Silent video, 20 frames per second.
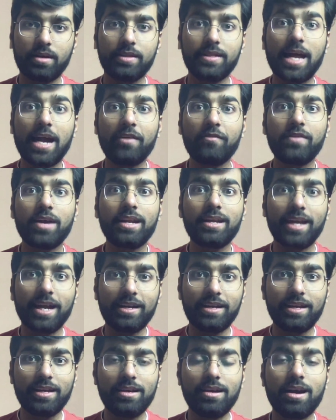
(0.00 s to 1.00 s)
that we are
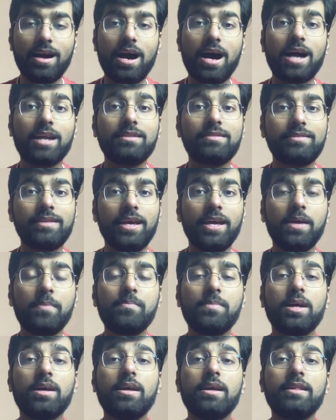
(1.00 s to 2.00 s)
getting are
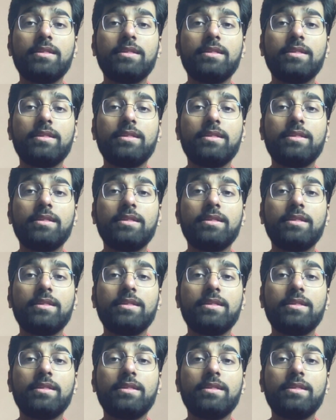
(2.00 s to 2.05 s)
same,